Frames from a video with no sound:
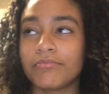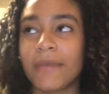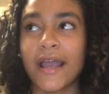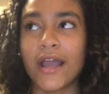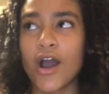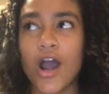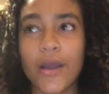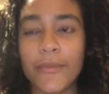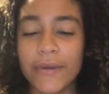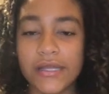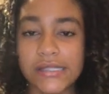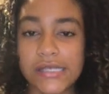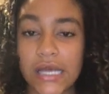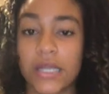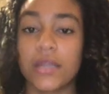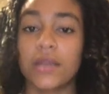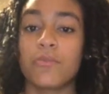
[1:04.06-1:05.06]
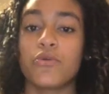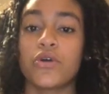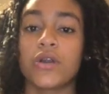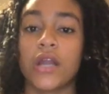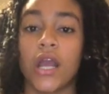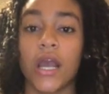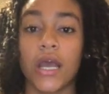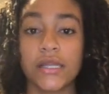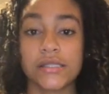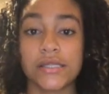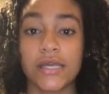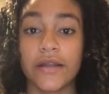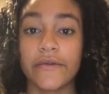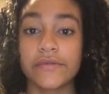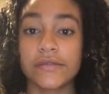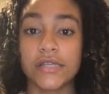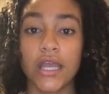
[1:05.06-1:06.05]
my car breaks down in the morning.
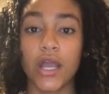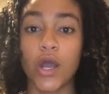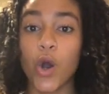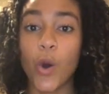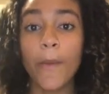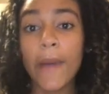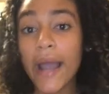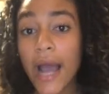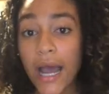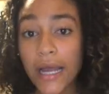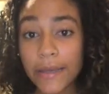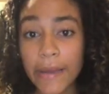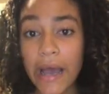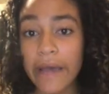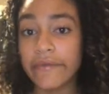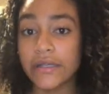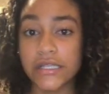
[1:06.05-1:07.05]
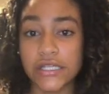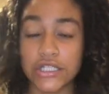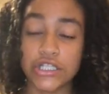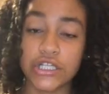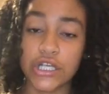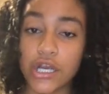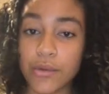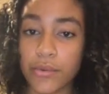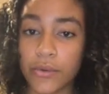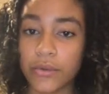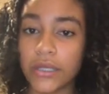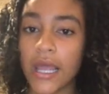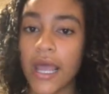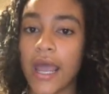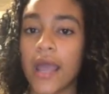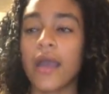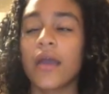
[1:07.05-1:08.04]
Instead of saying, oh my god, I'm having such a terrible
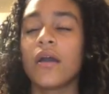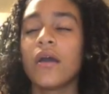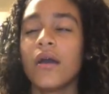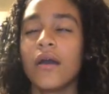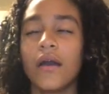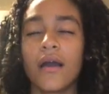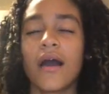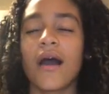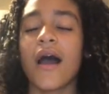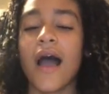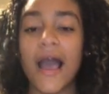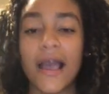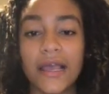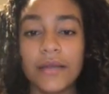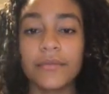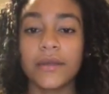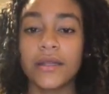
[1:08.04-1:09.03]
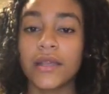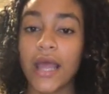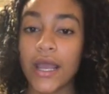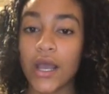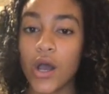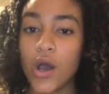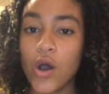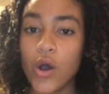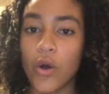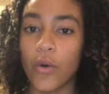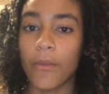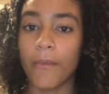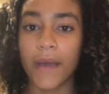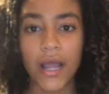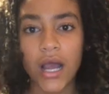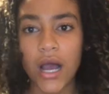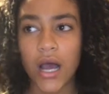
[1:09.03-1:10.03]
day, I can be like, oh
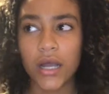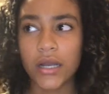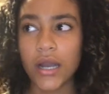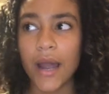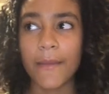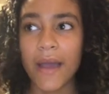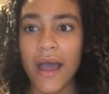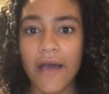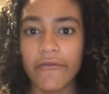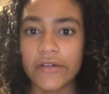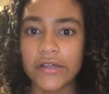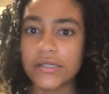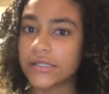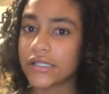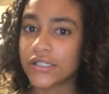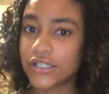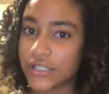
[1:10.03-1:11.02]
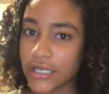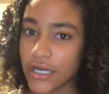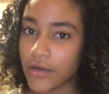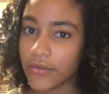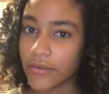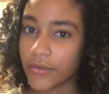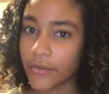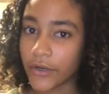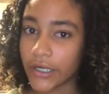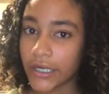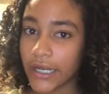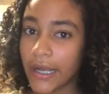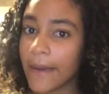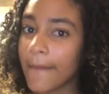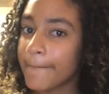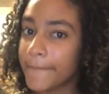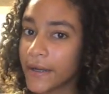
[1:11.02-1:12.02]
my god, I'm having such a terrible
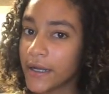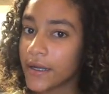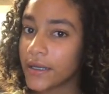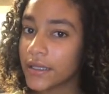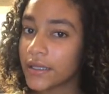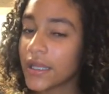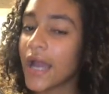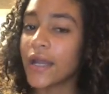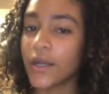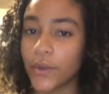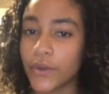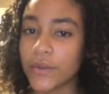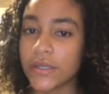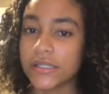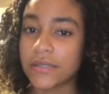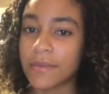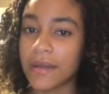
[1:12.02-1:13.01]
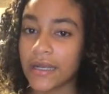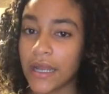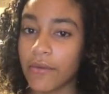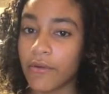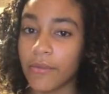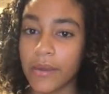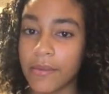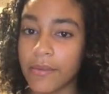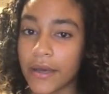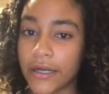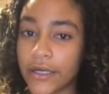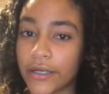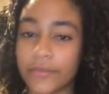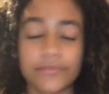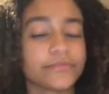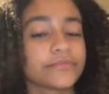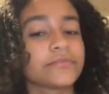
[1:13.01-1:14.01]
morning, but I know the rest of my day will be
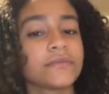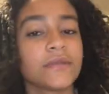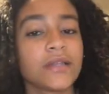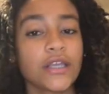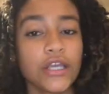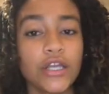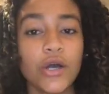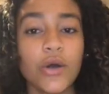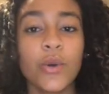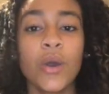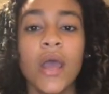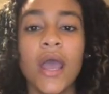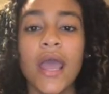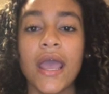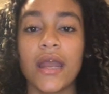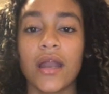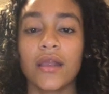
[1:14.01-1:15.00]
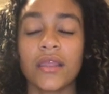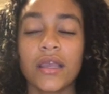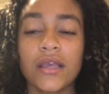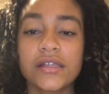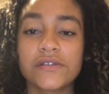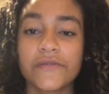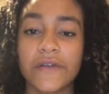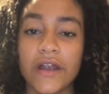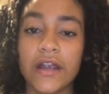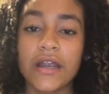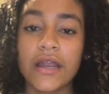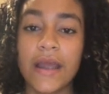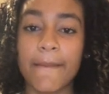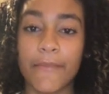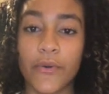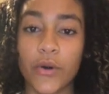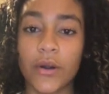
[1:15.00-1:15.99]
better, you know. And I think it's very
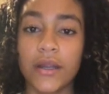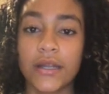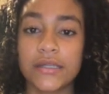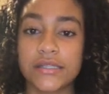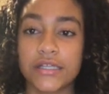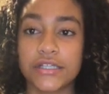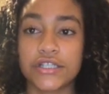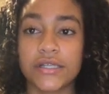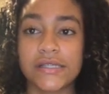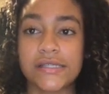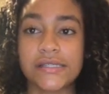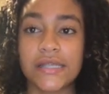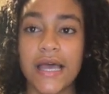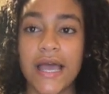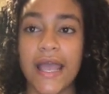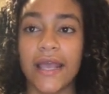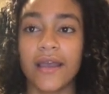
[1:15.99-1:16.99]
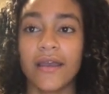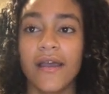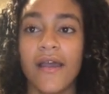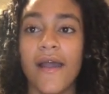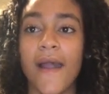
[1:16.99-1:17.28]
important to just like